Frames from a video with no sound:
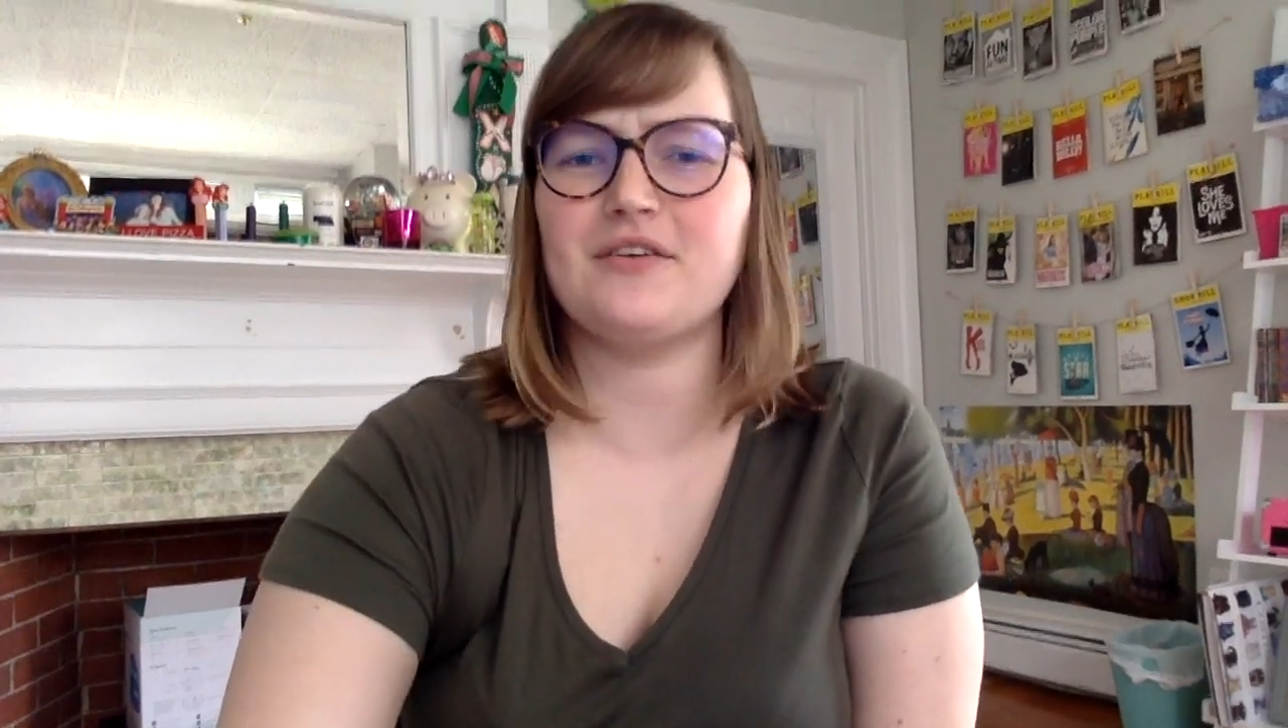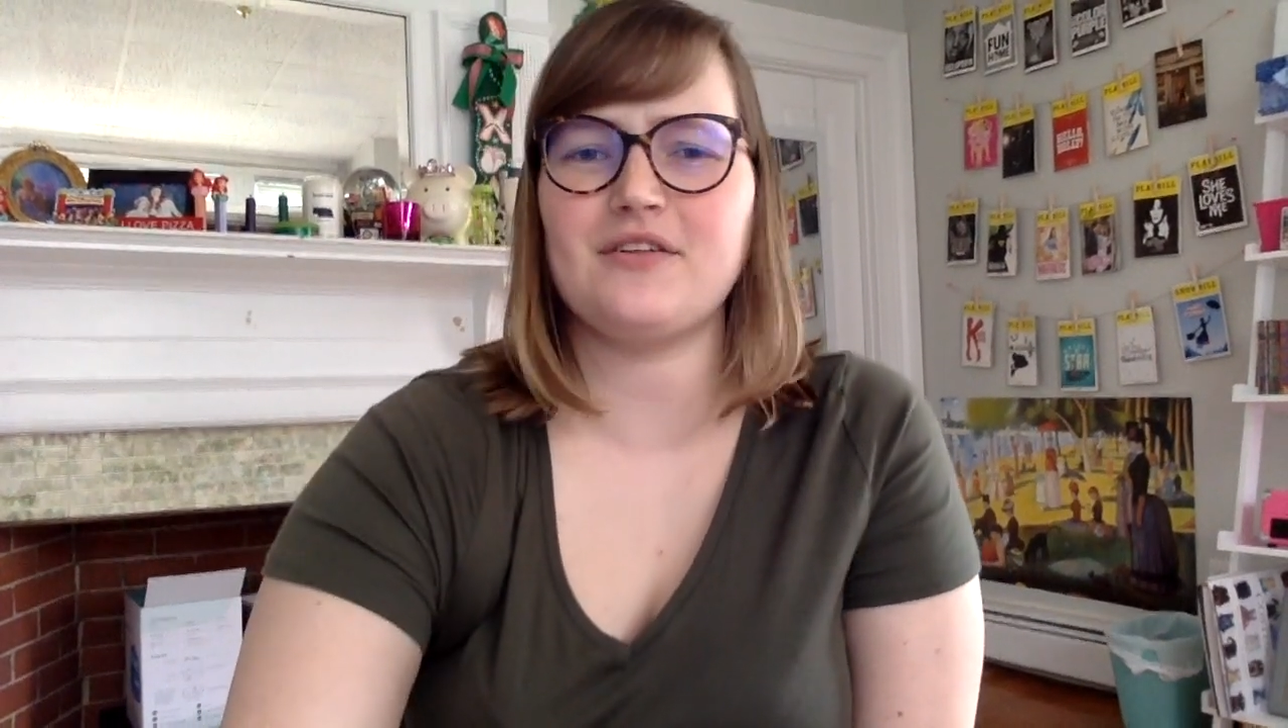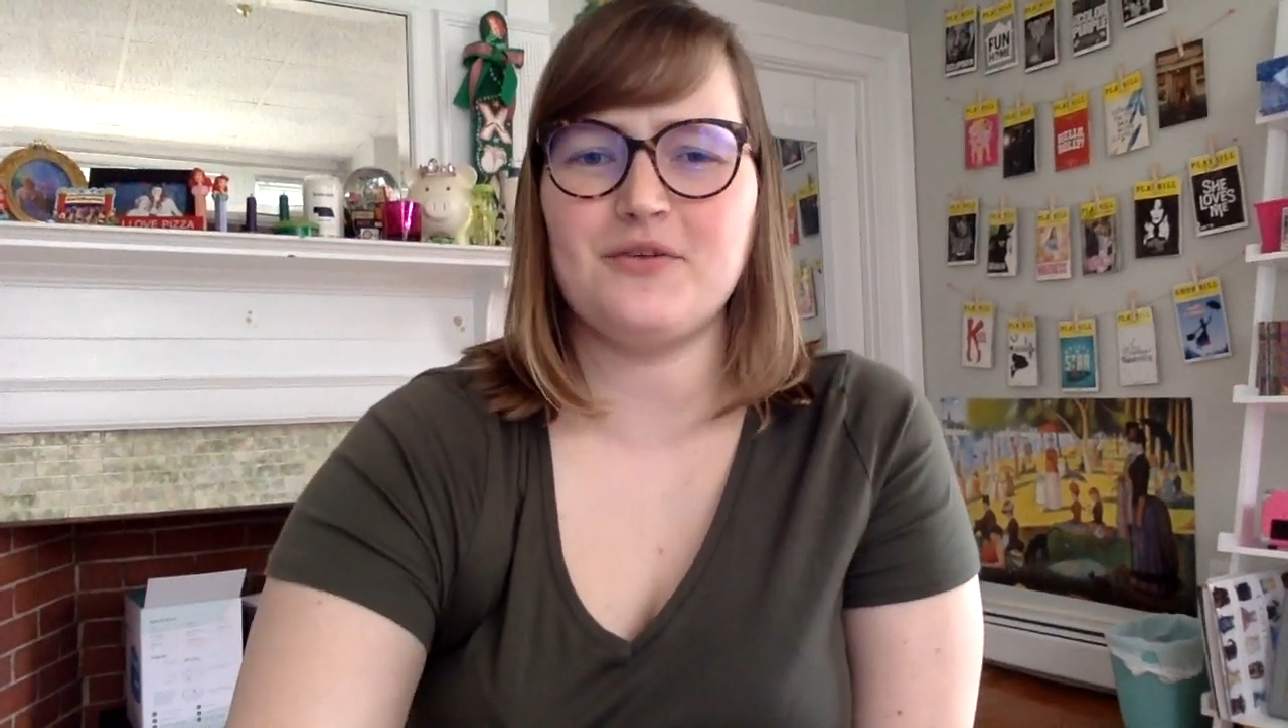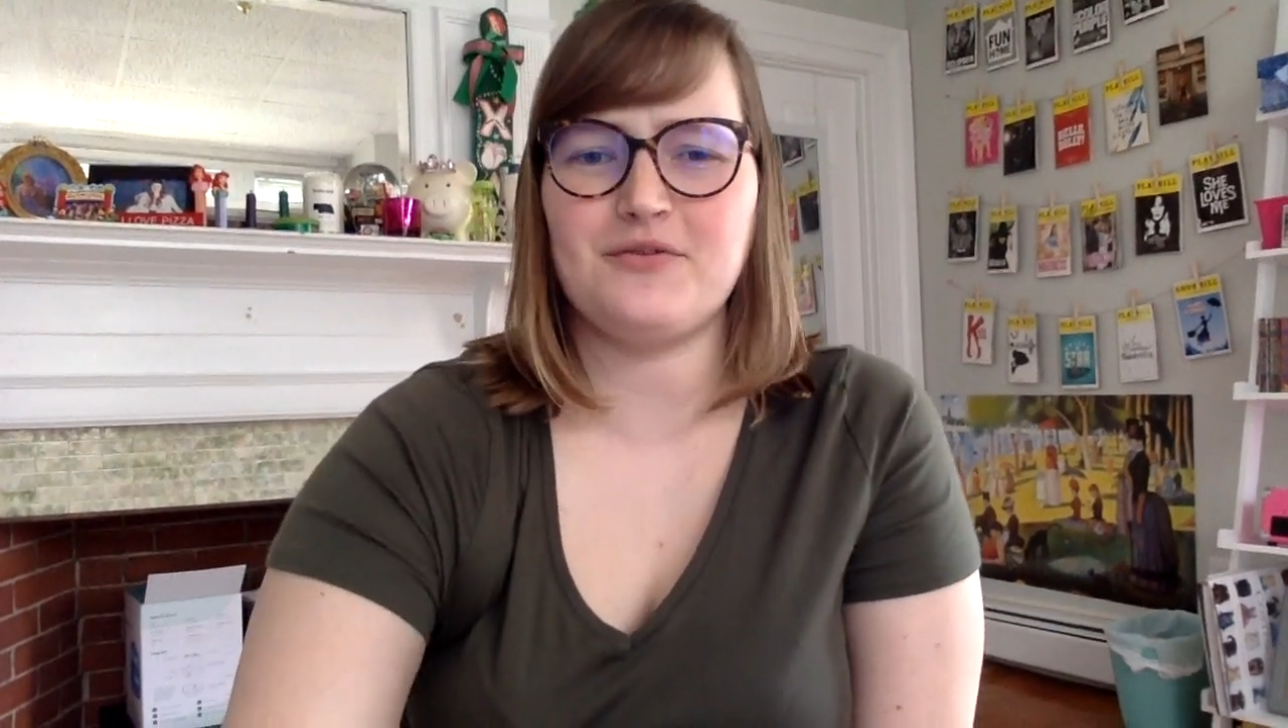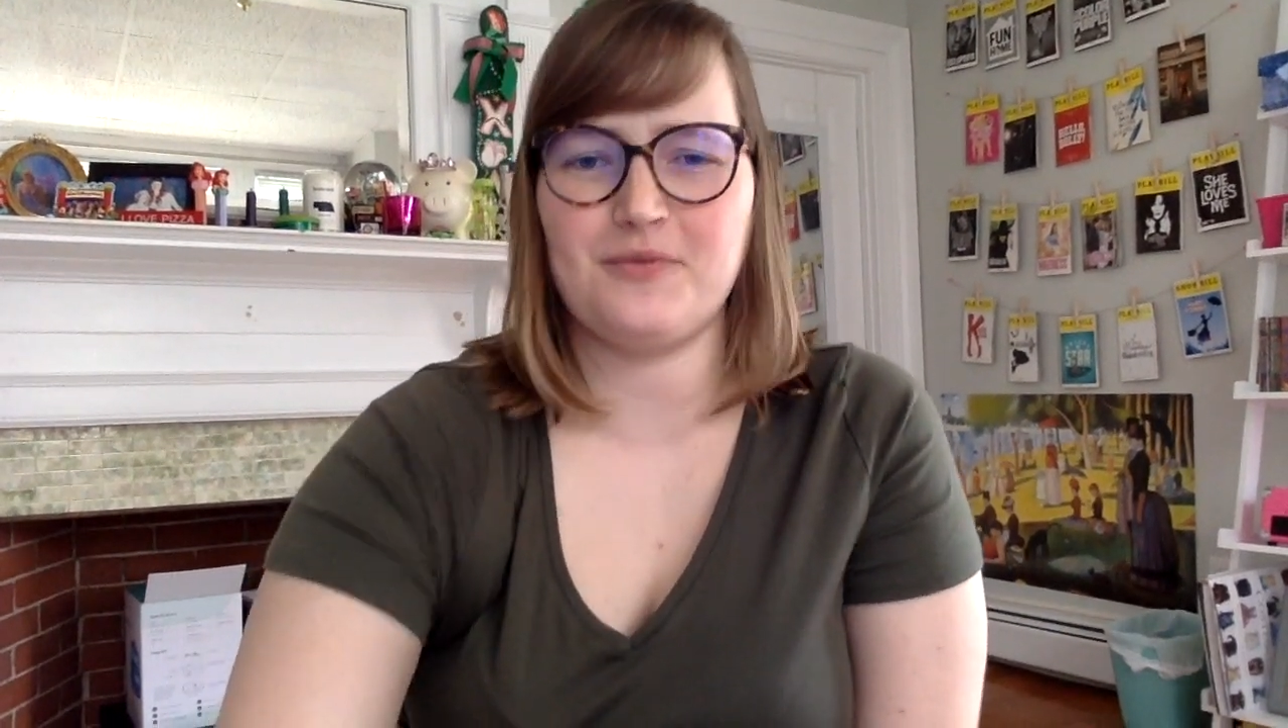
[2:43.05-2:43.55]

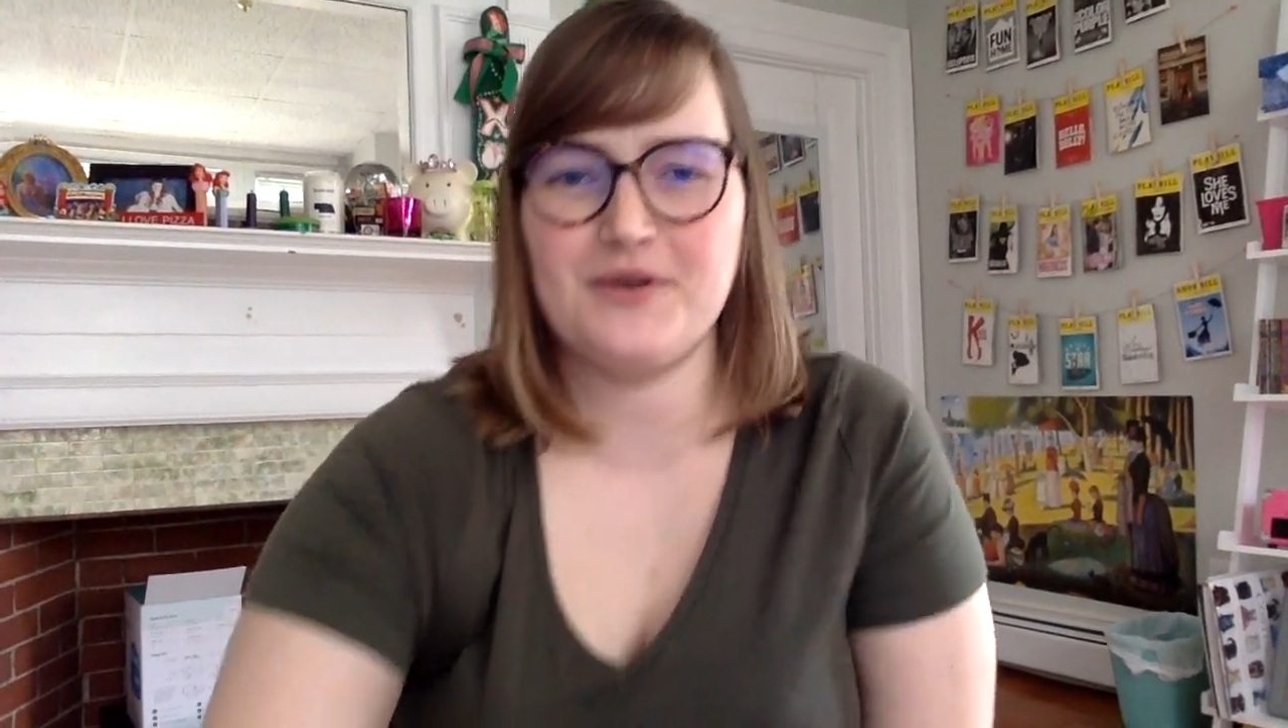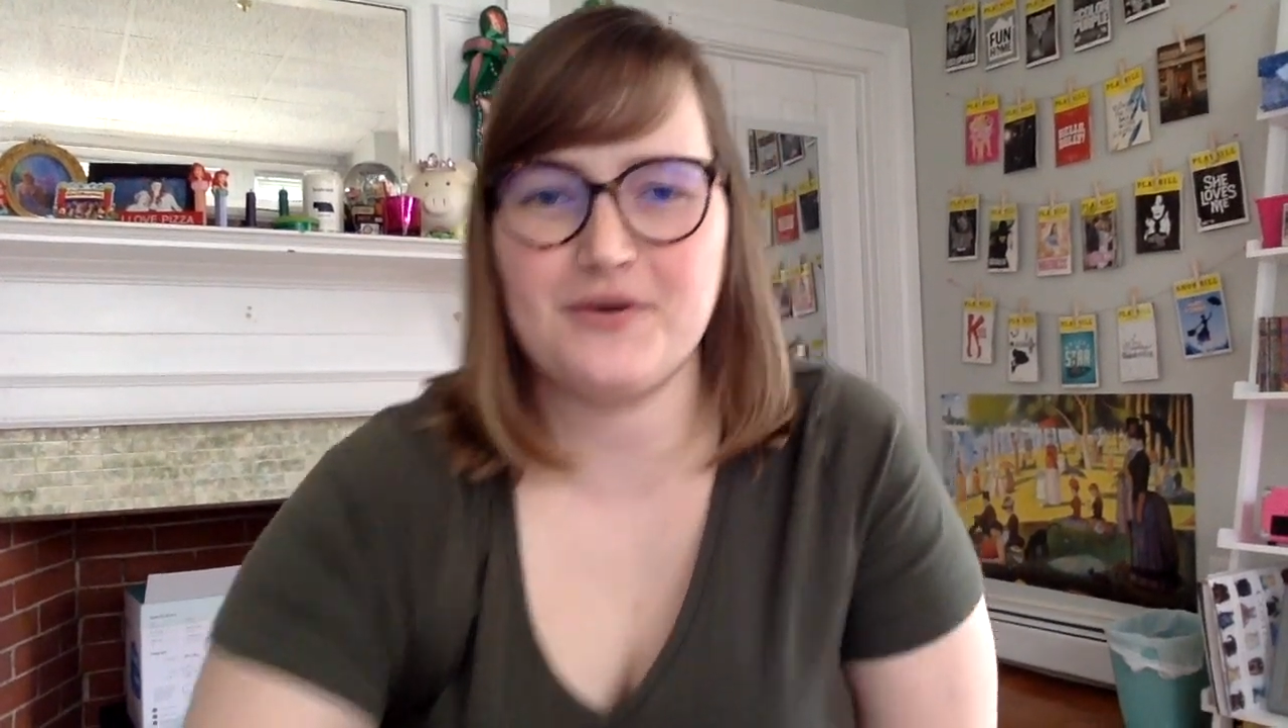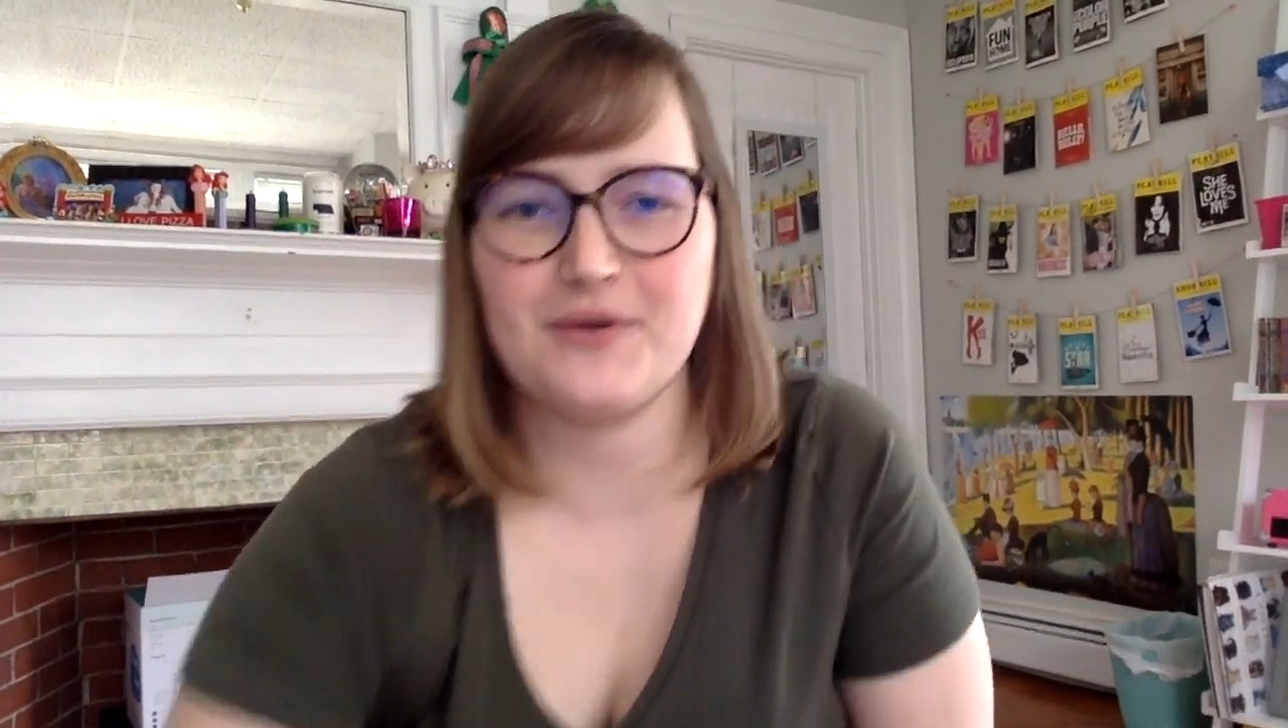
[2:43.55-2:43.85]
close the window,